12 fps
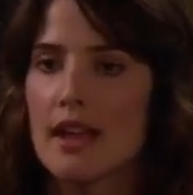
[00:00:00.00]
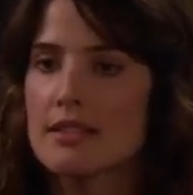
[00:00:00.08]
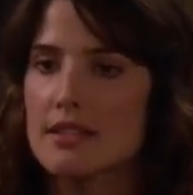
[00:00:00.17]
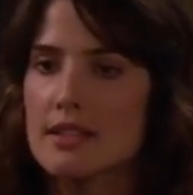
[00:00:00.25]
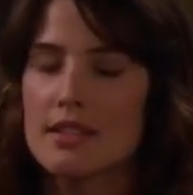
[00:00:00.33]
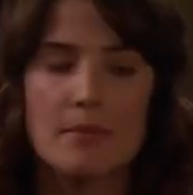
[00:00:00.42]
and
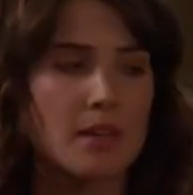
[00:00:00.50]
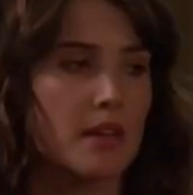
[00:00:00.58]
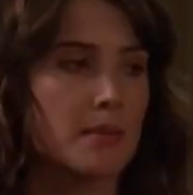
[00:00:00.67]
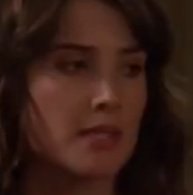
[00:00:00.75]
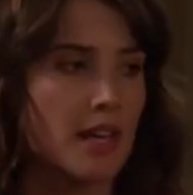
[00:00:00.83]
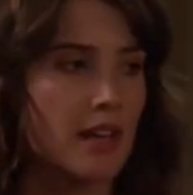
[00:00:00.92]
see something
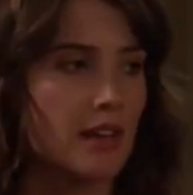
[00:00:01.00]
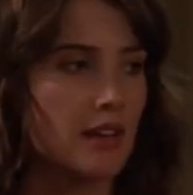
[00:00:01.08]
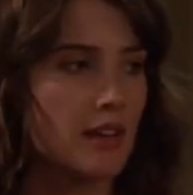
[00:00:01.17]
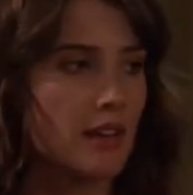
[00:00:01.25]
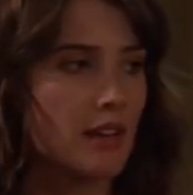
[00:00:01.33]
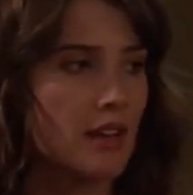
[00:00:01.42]
obscene.
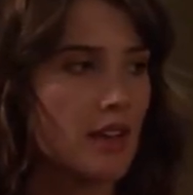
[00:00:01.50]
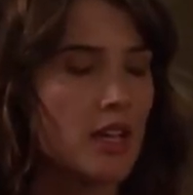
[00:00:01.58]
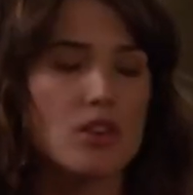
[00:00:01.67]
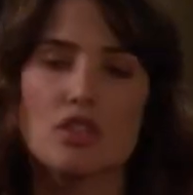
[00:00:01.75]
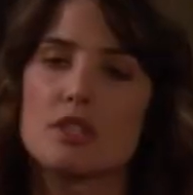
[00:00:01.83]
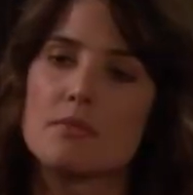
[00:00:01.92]
Can
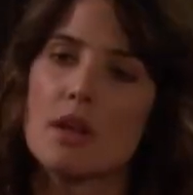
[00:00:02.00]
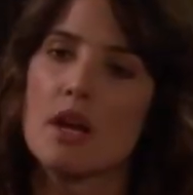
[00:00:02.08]
you just